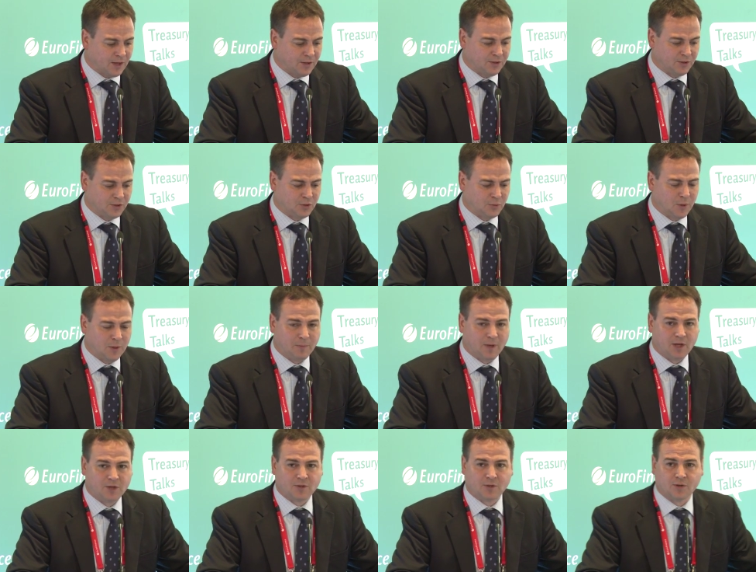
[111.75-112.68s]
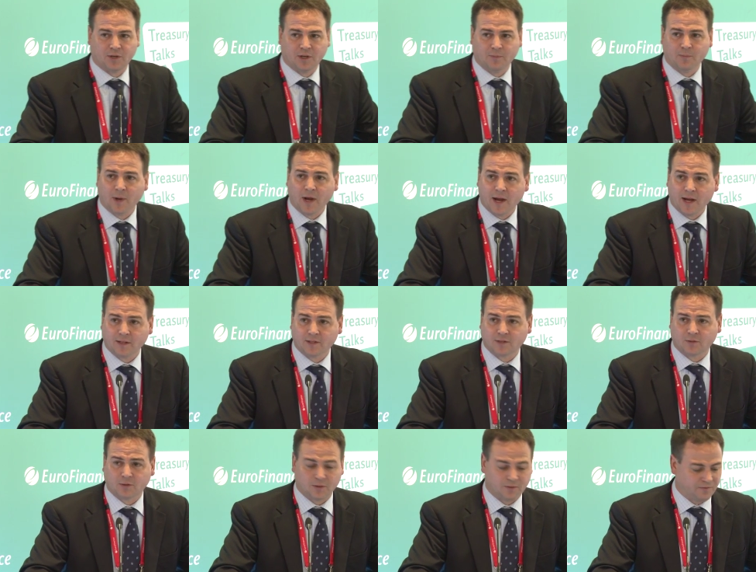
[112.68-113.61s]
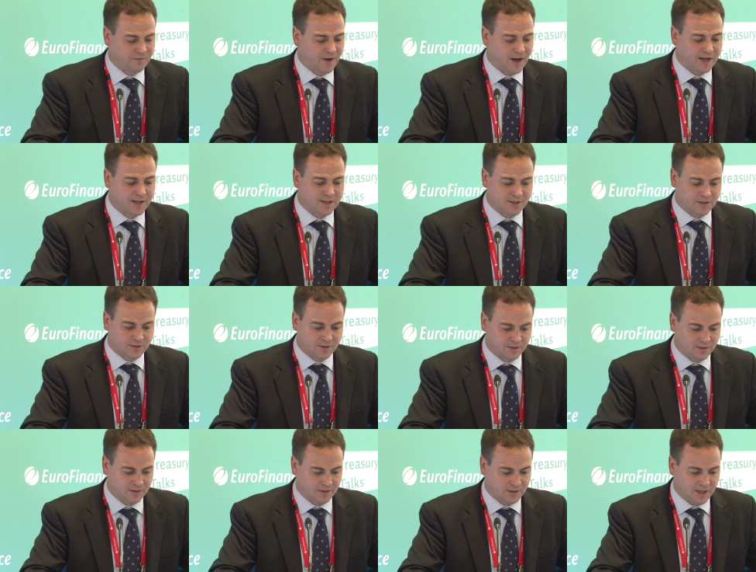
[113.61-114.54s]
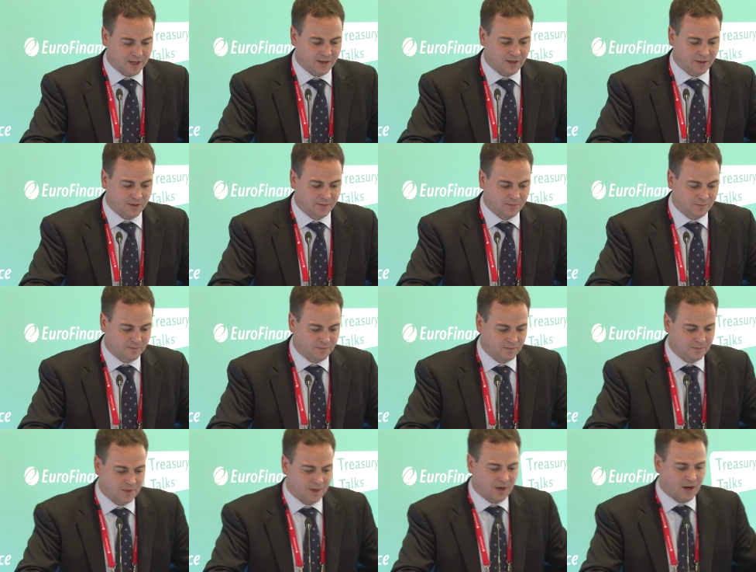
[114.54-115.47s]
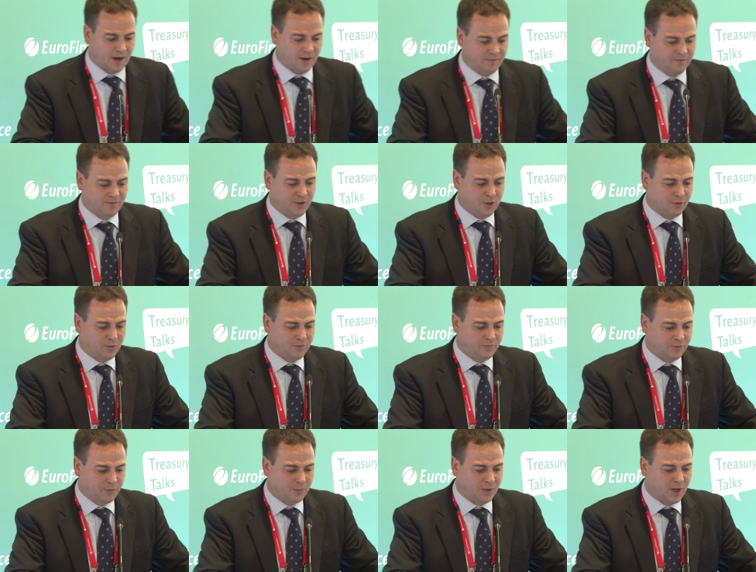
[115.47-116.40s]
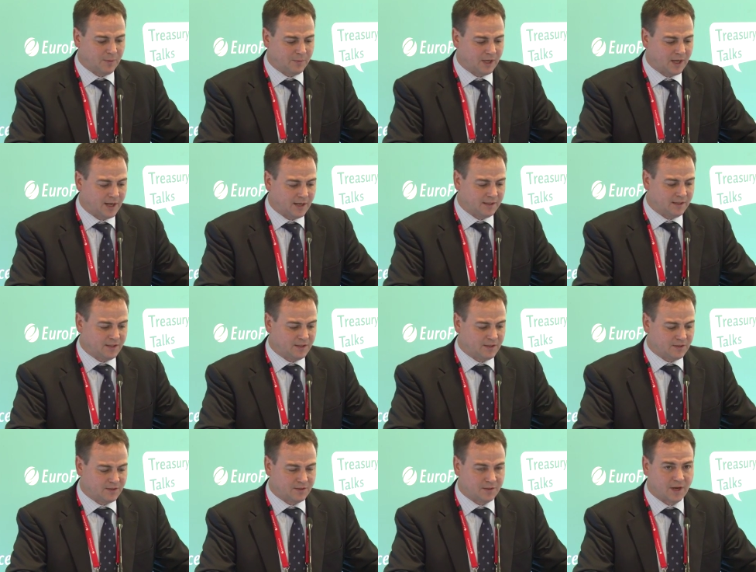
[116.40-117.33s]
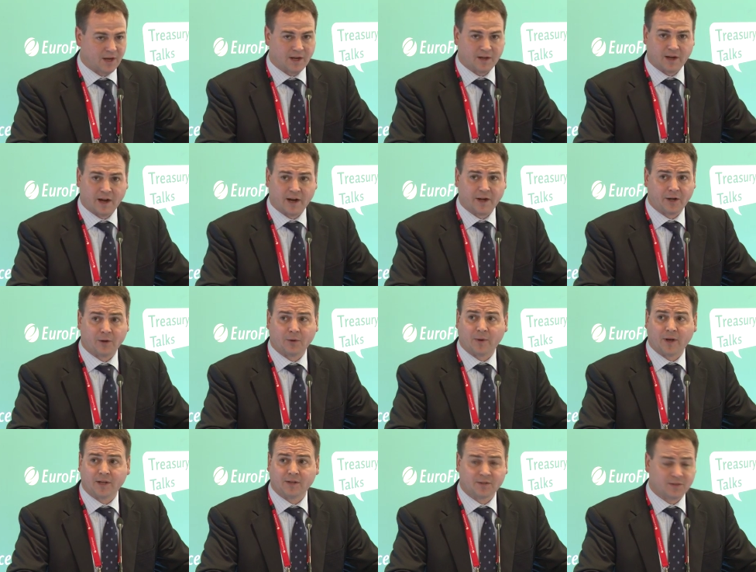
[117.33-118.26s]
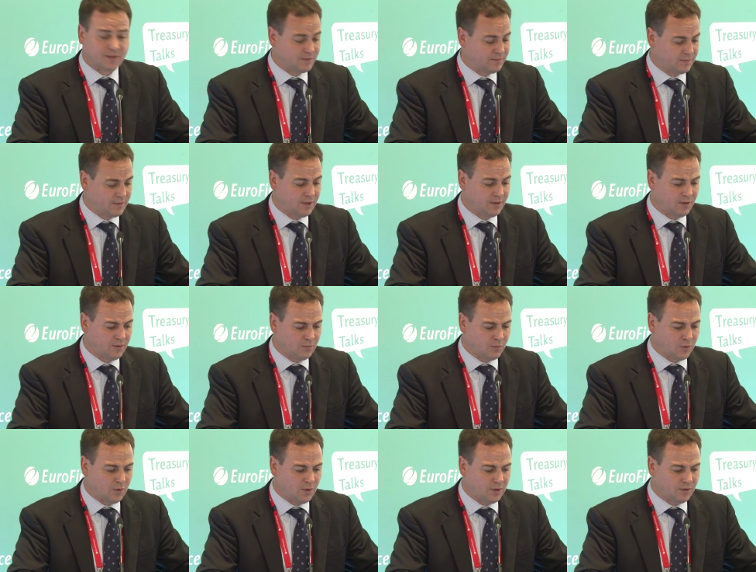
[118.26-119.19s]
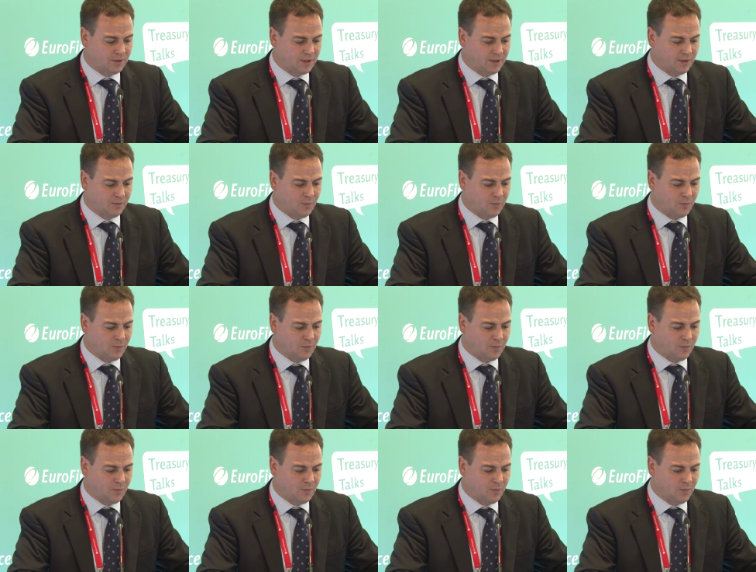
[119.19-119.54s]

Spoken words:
There are three major impacts or effects that are viewed from coming out of this IRS rule.